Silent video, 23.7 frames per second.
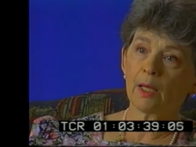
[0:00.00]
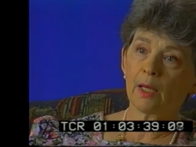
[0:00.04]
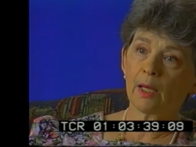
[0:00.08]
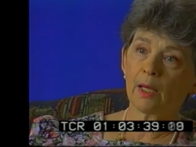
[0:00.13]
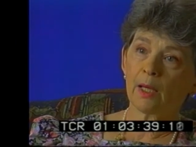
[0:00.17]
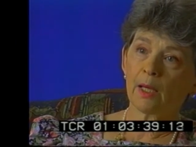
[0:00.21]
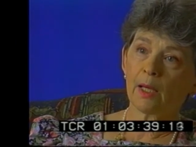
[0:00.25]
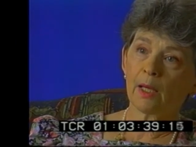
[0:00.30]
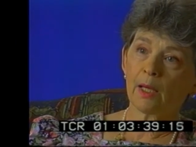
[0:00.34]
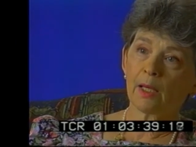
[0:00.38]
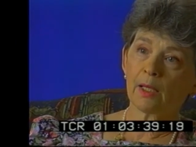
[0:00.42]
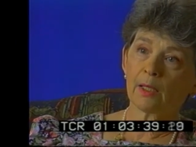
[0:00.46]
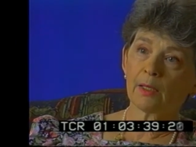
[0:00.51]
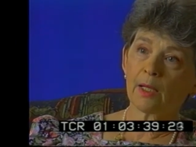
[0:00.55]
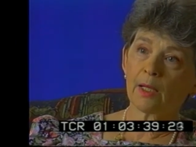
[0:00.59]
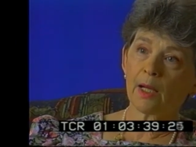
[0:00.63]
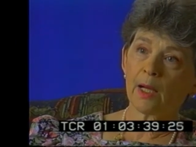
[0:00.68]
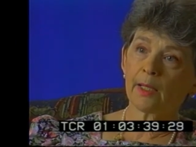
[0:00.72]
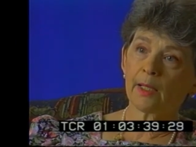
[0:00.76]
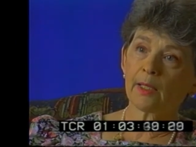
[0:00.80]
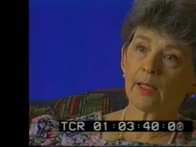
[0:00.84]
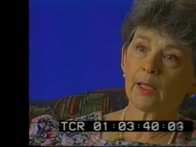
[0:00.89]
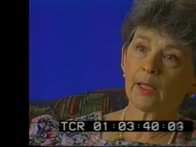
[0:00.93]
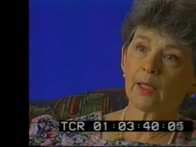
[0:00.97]
And I
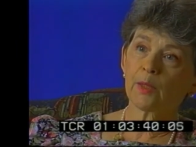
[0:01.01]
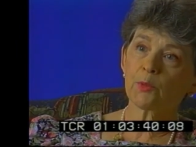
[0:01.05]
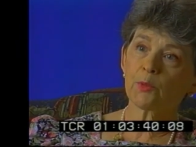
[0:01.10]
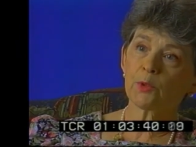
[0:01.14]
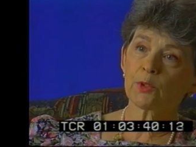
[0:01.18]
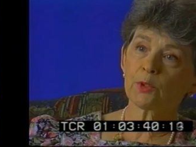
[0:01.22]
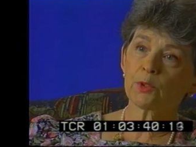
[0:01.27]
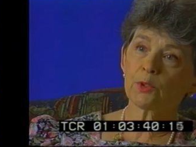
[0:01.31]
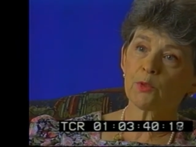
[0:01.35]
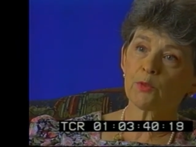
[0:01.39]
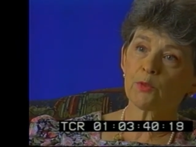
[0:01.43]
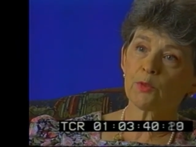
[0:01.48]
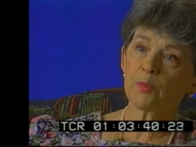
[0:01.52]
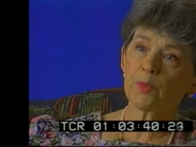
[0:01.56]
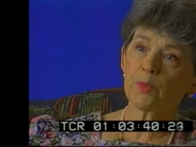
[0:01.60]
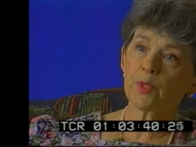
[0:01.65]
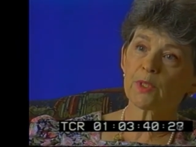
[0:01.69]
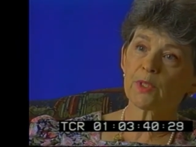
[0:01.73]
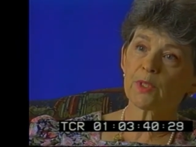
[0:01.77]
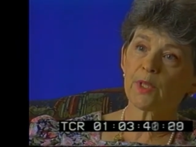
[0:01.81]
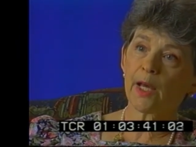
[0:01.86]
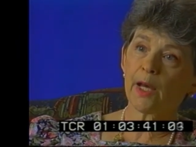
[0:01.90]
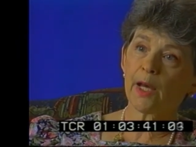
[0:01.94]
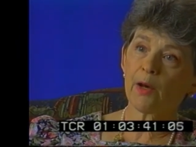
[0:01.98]
came to school from the
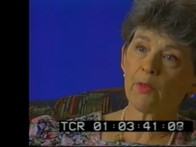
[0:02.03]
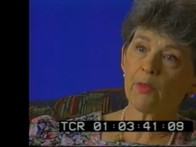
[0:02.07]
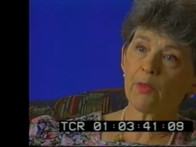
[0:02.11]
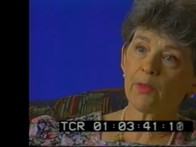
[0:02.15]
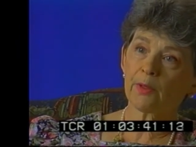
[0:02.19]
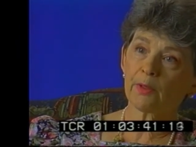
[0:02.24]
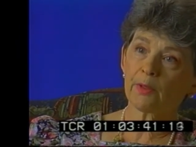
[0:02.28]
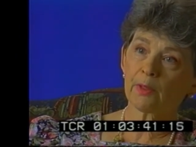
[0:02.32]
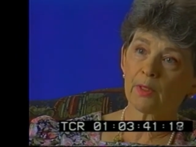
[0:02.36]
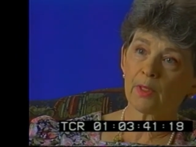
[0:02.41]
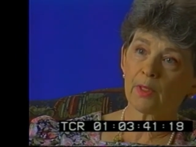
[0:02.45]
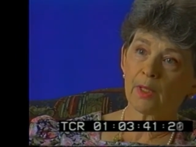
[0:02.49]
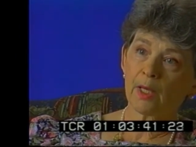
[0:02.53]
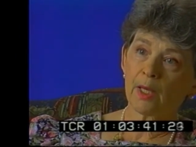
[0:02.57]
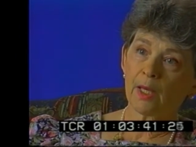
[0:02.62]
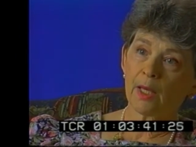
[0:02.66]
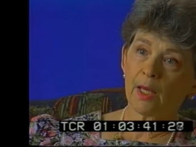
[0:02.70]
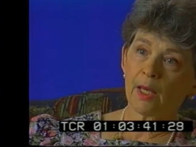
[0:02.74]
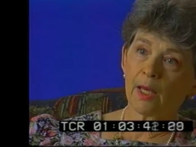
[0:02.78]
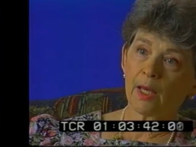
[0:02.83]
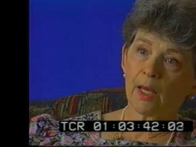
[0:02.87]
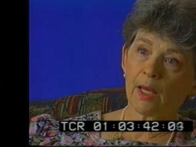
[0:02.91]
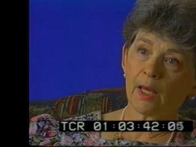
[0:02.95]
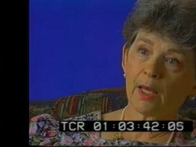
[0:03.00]
south
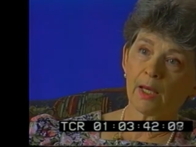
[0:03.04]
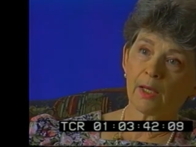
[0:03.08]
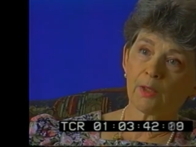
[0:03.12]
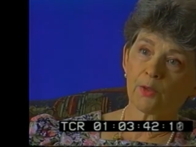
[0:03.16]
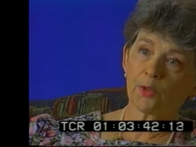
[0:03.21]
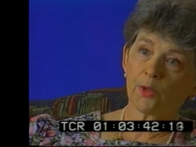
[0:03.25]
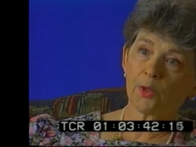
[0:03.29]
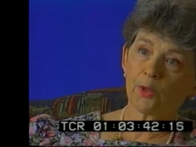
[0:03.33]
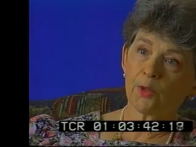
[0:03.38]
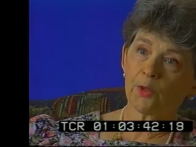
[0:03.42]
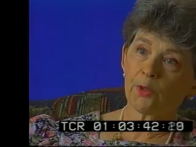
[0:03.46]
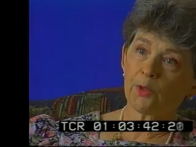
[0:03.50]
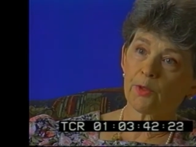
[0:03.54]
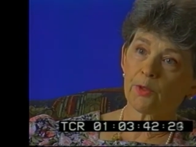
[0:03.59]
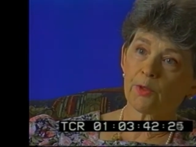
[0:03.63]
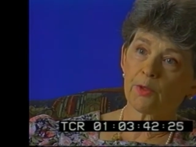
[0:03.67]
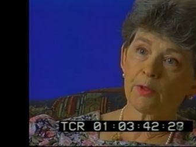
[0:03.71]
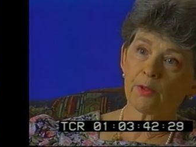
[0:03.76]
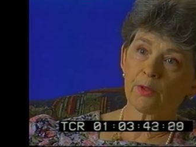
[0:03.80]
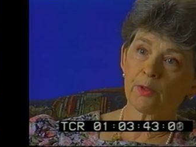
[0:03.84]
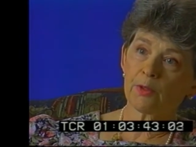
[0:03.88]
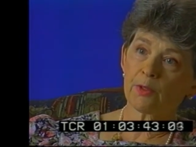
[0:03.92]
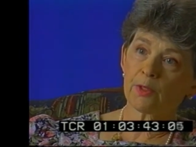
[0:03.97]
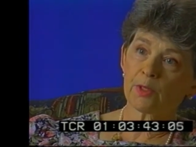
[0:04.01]
and heard
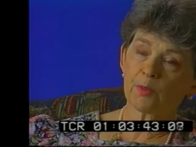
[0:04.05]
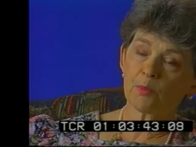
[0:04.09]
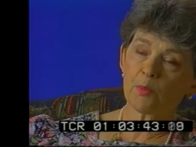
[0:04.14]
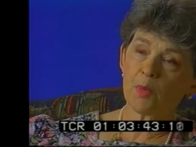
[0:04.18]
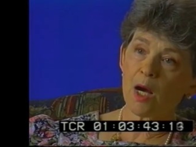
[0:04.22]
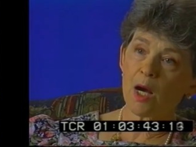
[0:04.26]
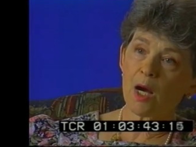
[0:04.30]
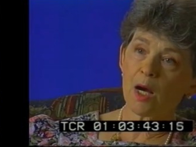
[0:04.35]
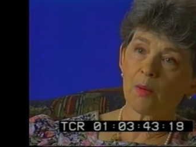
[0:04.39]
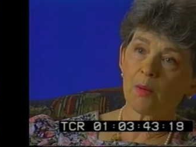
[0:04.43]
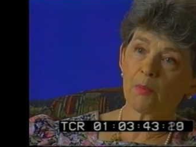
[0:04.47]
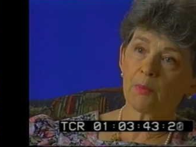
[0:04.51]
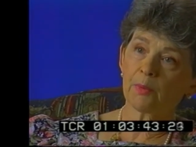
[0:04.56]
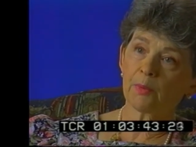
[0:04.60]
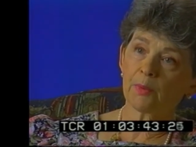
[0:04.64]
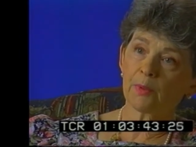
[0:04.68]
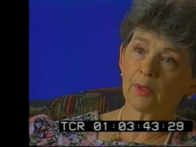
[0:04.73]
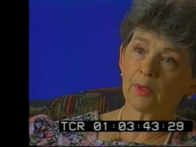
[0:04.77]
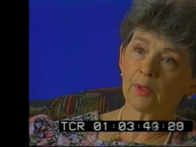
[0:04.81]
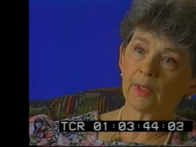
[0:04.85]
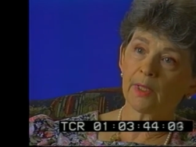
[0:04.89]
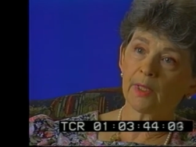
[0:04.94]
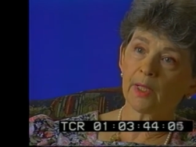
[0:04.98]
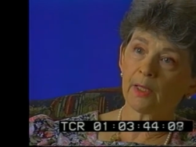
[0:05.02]
this mob
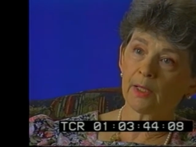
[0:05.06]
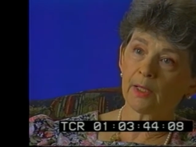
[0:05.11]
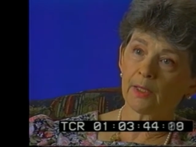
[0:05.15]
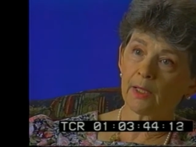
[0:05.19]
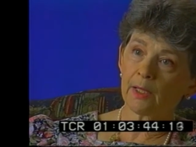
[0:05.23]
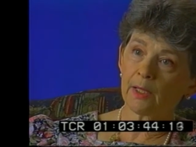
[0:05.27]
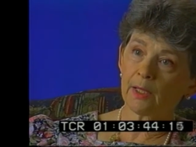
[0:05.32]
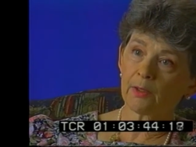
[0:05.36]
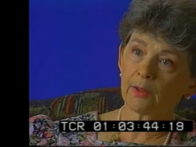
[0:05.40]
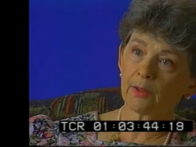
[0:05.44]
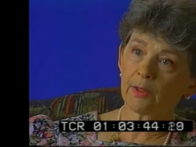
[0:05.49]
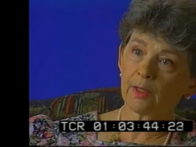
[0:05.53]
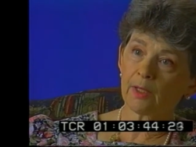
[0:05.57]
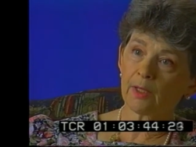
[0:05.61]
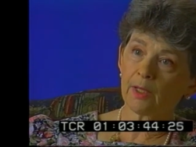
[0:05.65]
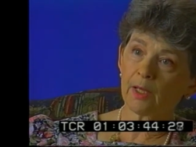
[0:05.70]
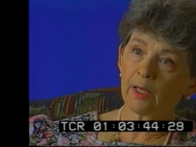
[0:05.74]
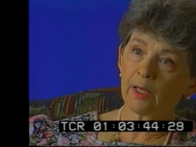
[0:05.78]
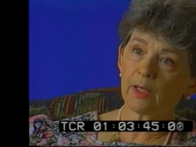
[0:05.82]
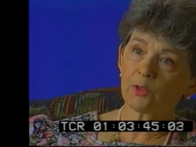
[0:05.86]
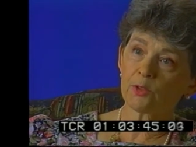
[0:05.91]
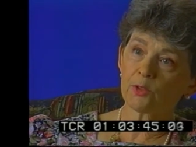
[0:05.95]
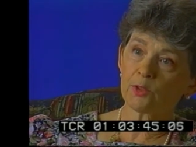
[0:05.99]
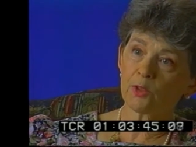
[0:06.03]
yelling at her
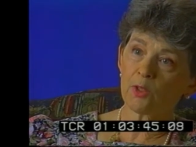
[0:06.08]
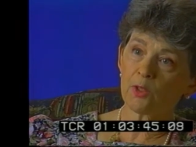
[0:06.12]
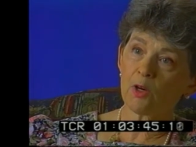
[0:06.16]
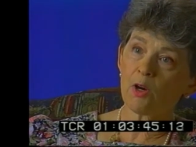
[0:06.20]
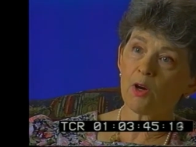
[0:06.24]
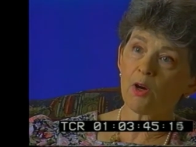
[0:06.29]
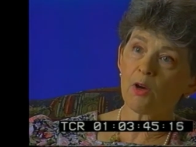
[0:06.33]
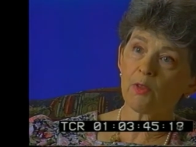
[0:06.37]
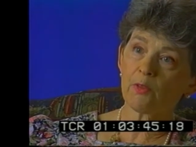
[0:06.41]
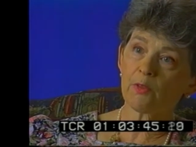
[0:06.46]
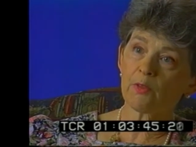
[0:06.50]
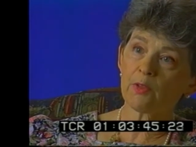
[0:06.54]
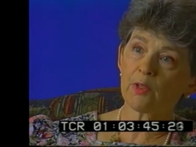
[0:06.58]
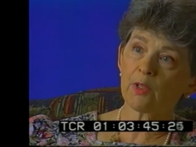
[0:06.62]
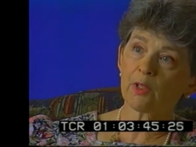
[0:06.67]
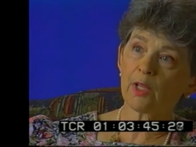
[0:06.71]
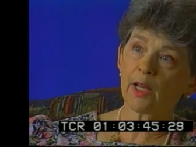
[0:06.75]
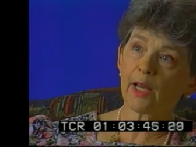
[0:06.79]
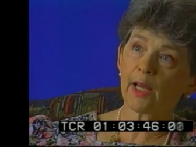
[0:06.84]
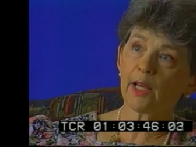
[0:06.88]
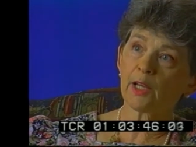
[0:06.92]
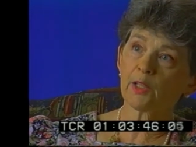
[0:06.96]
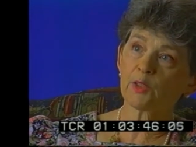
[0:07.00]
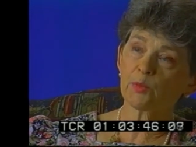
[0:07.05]
and saw the
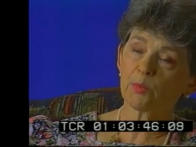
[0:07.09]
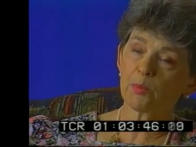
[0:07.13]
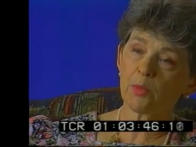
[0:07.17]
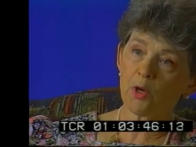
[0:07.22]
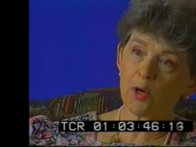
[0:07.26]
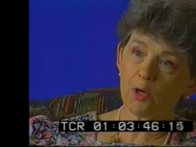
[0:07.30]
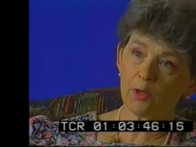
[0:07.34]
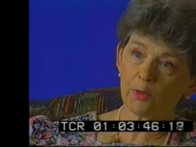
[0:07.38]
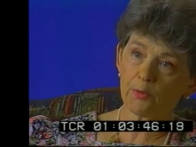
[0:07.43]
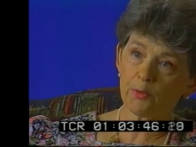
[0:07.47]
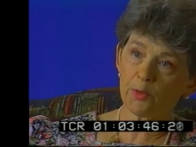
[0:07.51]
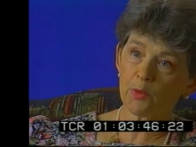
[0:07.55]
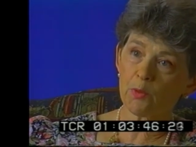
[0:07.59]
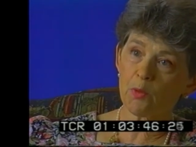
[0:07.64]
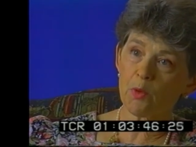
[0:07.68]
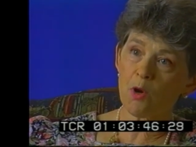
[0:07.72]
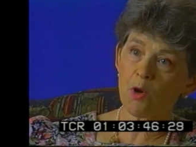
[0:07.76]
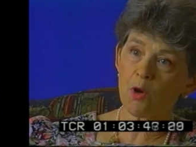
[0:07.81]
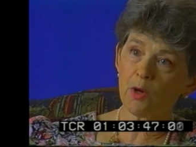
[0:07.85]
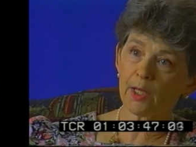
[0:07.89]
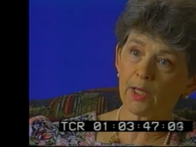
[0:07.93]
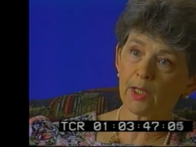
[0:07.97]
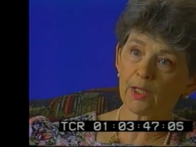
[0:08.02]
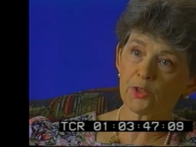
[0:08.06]
last part of her
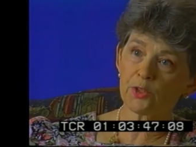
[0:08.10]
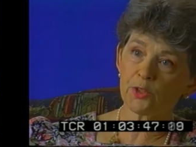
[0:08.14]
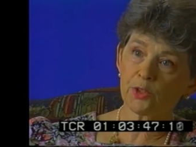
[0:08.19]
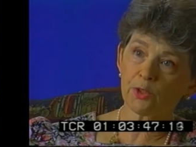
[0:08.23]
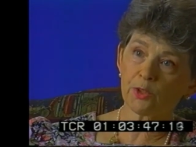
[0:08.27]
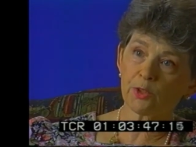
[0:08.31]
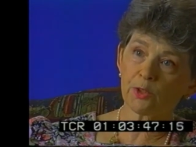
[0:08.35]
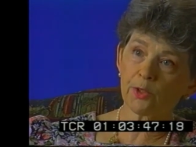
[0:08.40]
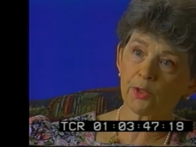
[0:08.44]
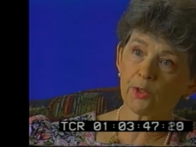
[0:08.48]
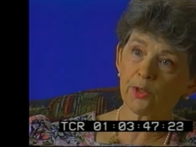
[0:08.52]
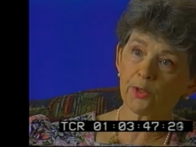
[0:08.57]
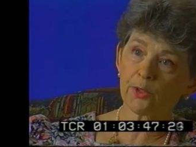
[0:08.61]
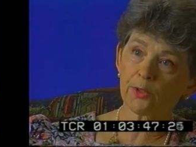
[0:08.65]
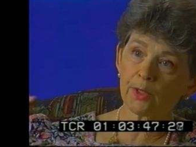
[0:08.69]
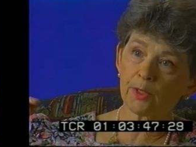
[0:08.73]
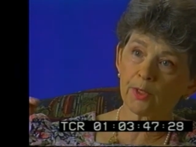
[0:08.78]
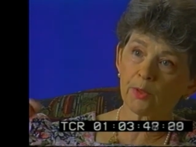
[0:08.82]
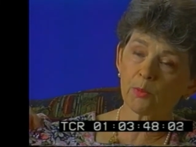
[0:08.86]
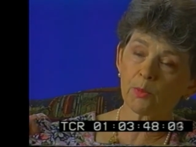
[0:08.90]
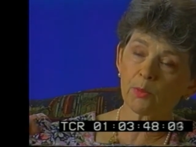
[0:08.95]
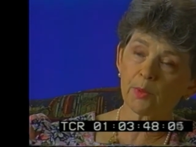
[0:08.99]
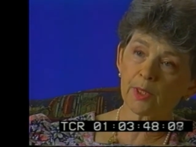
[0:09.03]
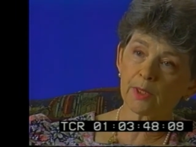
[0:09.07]
walk as she turned
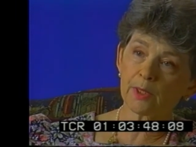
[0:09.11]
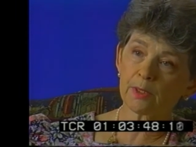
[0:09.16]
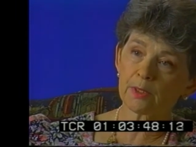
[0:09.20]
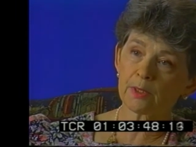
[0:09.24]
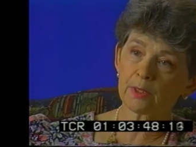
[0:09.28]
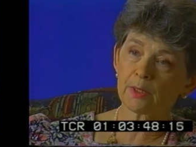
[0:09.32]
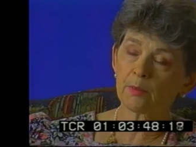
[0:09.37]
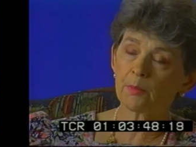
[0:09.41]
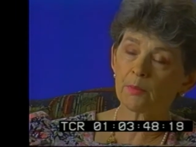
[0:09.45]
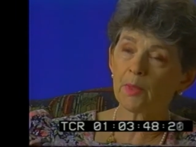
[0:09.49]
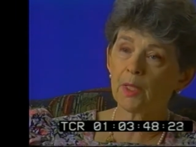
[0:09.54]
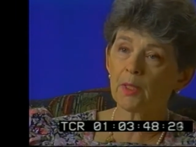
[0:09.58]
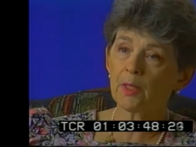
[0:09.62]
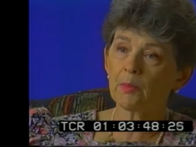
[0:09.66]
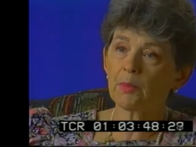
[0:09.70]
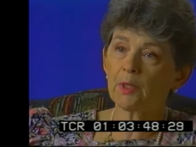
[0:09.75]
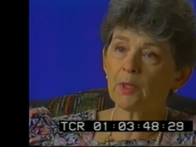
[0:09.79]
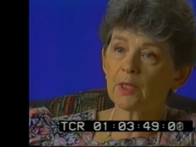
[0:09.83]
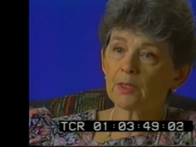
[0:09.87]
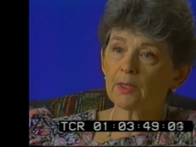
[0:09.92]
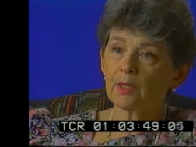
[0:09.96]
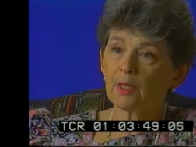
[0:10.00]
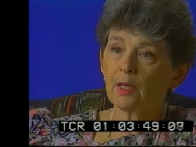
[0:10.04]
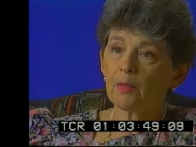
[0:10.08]
and went to sit by the
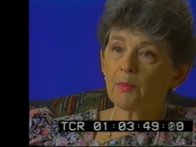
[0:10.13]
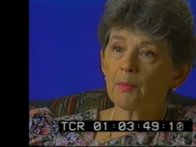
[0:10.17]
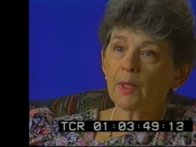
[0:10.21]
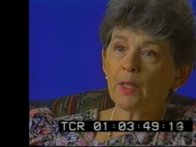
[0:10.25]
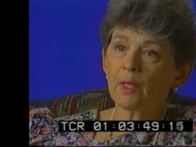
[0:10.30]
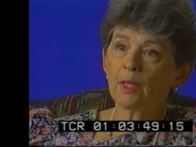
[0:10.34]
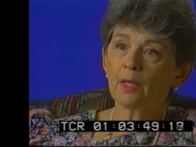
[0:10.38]
bus stop.